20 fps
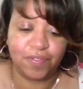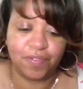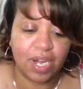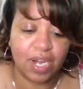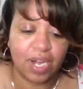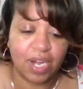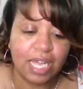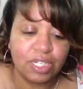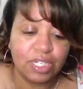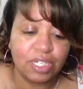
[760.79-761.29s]

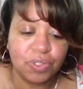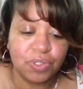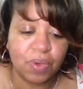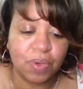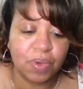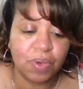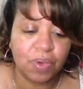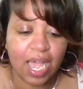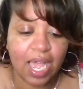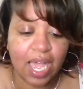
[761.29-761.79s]
How do
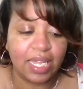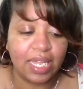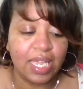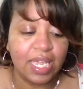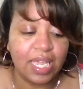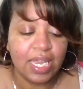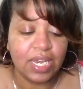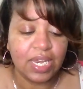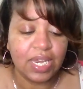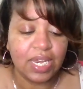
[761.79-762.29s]
I
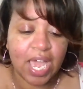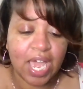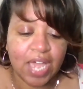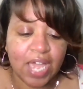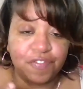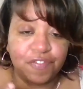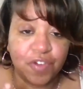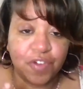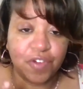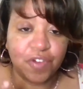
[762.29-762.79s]
not
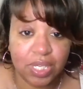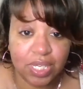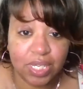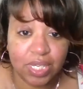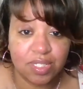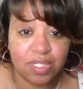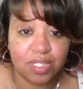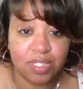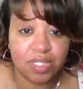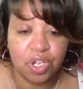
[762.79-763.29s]

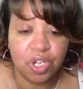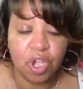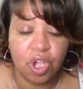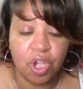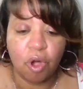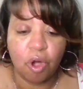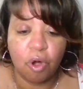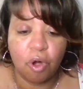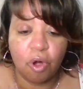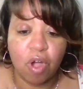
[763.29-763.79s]
focus
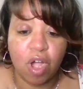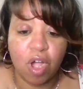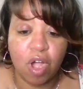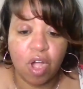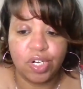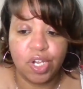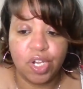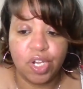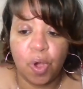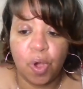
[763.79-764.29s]
on
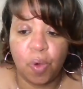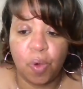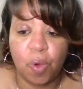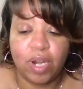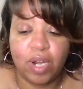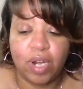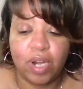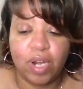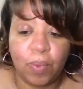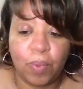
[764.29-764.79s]
what
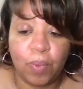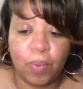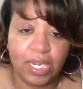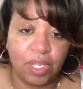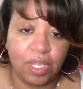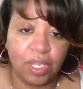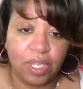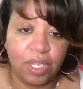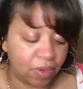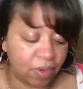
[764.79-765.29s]
I'm waiting
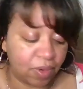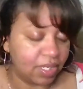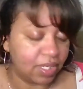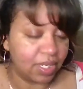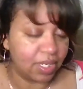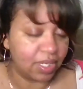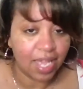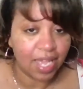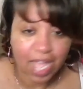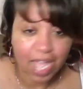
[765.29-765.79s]
on?
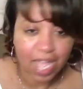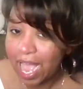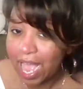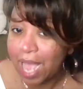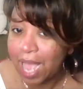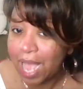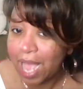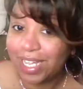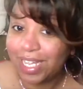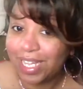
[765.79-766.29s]
I'm
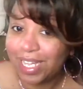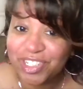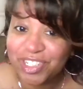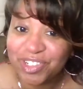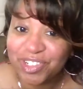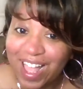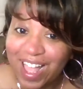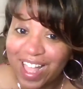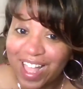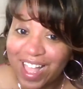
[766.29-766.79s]
glad you
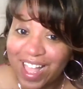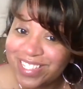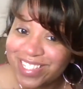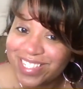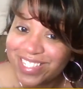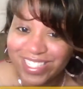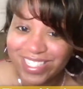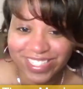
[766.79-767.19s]
asked.